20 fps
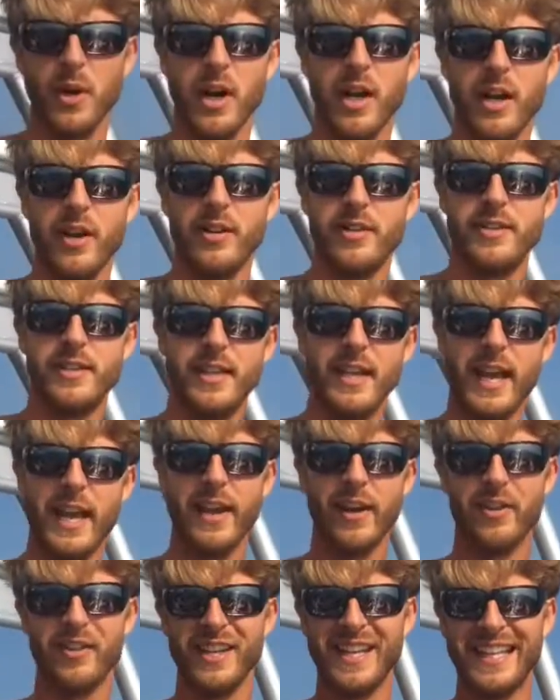we're out here
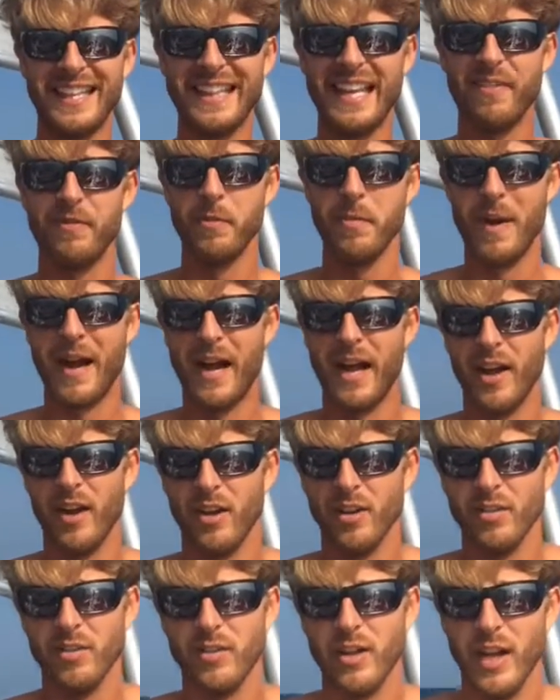today on the
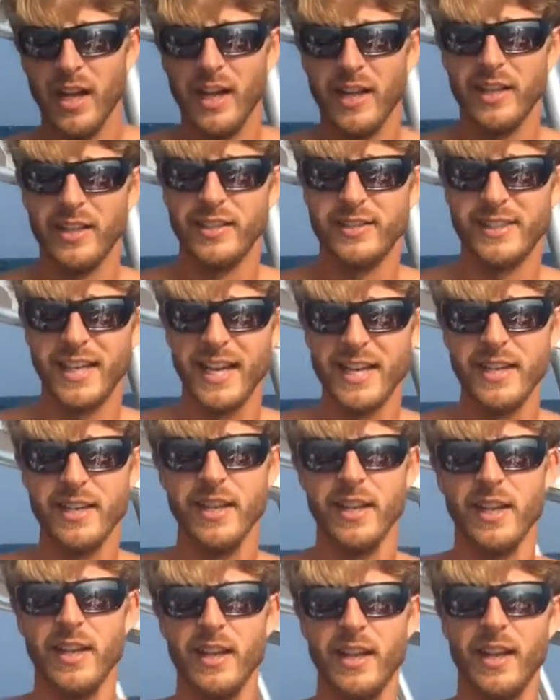11-mile site.
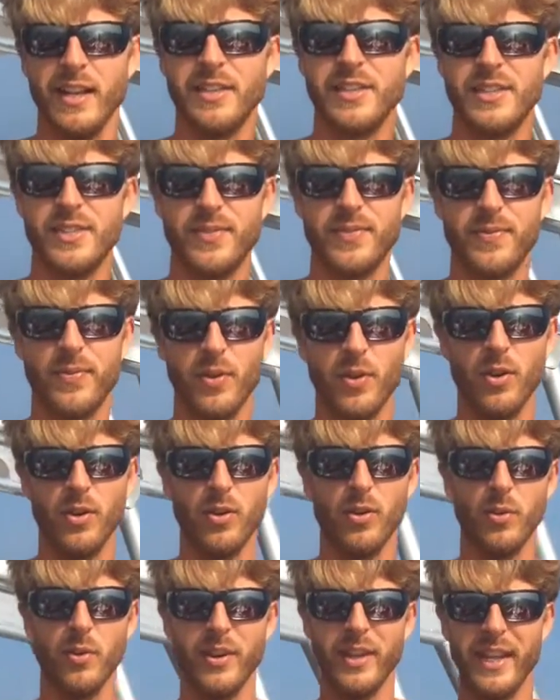This is
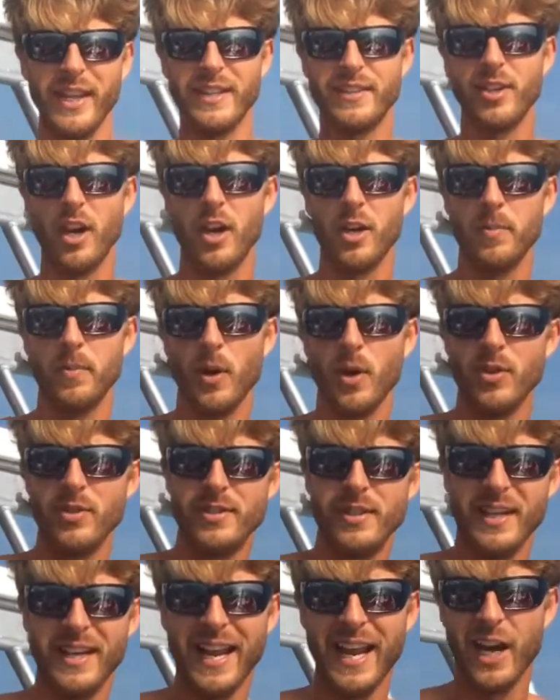full with a
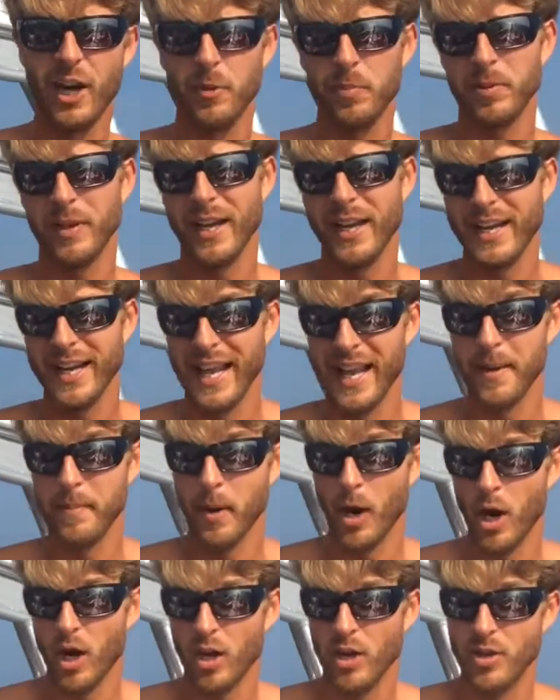tugboat, an airplane, and a
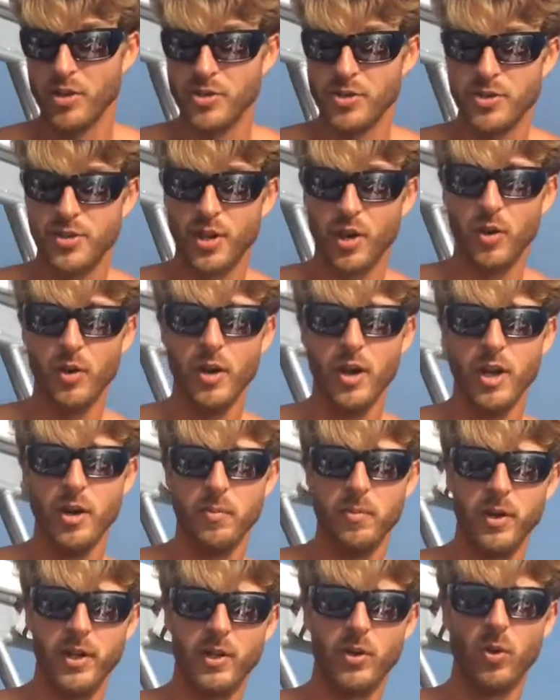barge. So
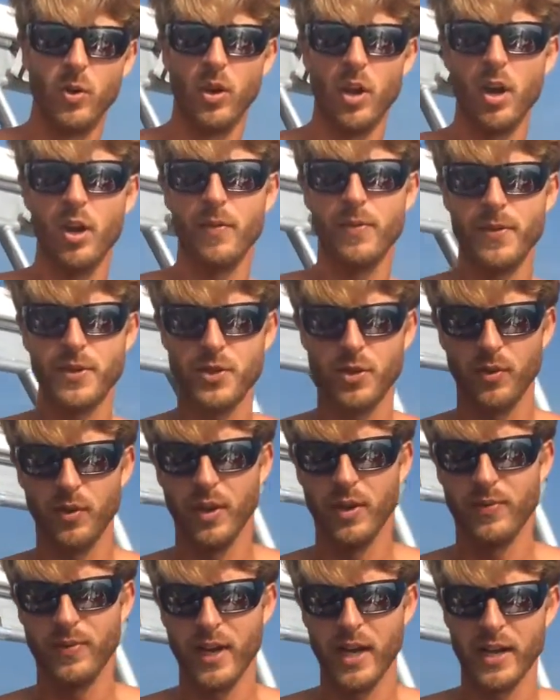pretty cool artificial
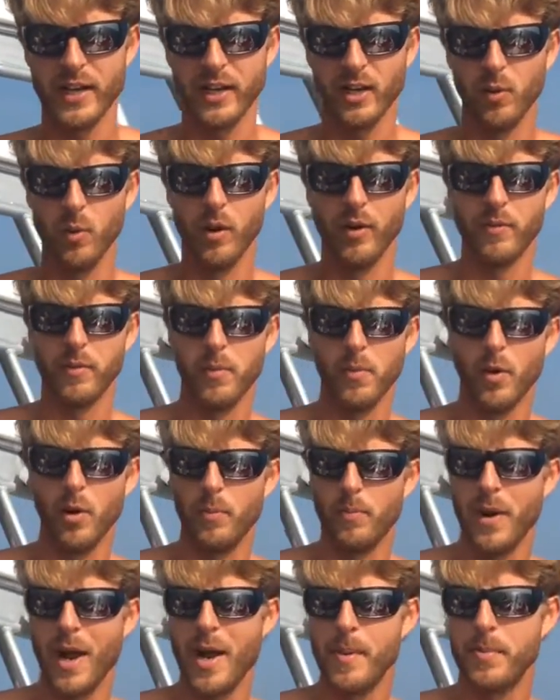reef out here, one of our more
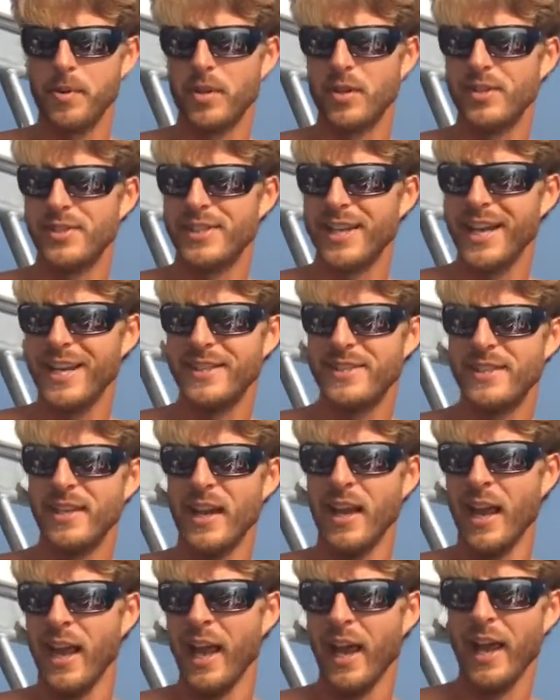popular sites,
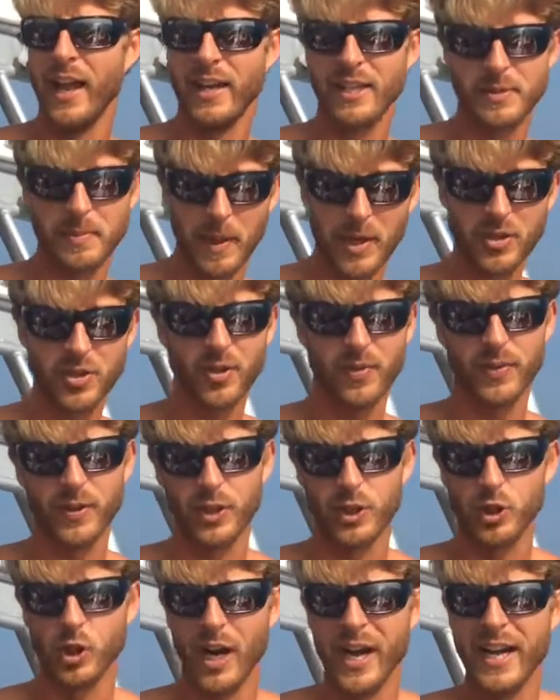and especially for
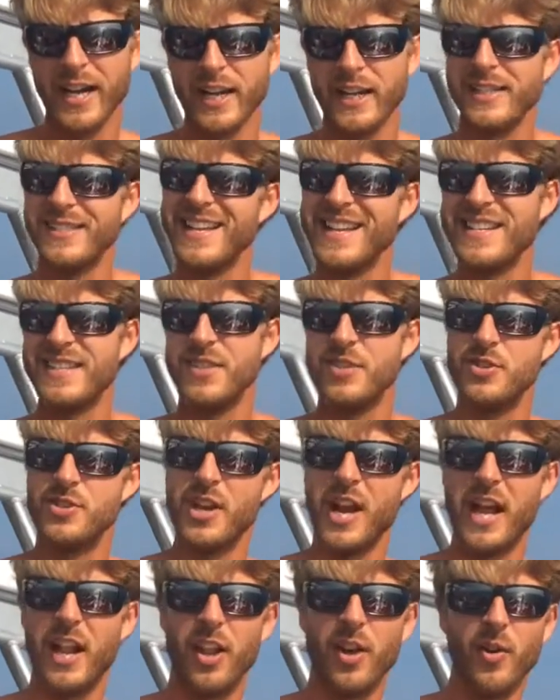training. It's nice and
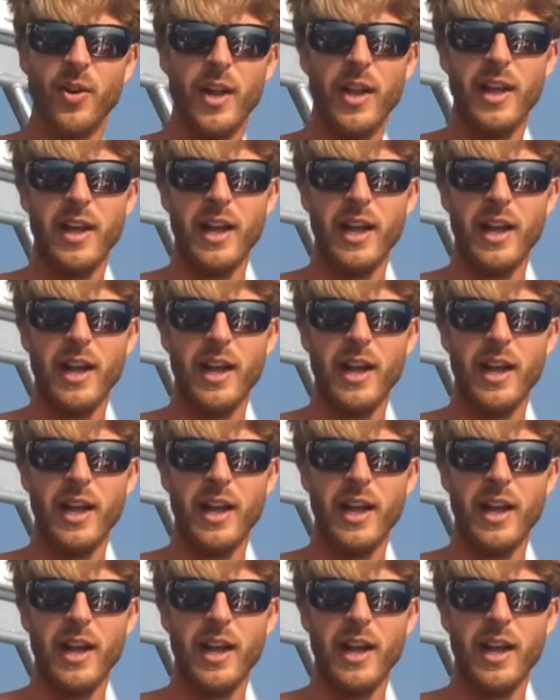shallow,